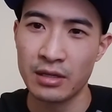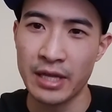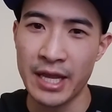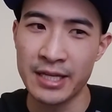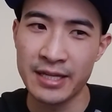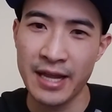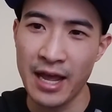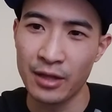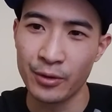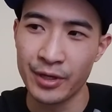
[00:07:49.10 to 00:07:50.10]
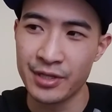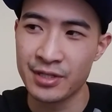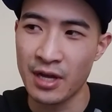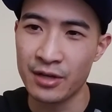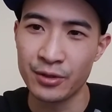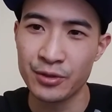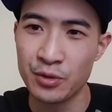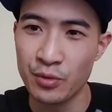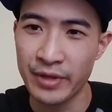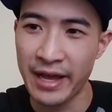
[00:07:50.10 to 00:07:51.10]
any calories under
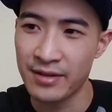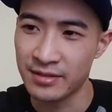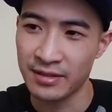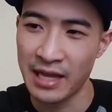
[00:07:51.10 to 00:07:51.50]
2,000.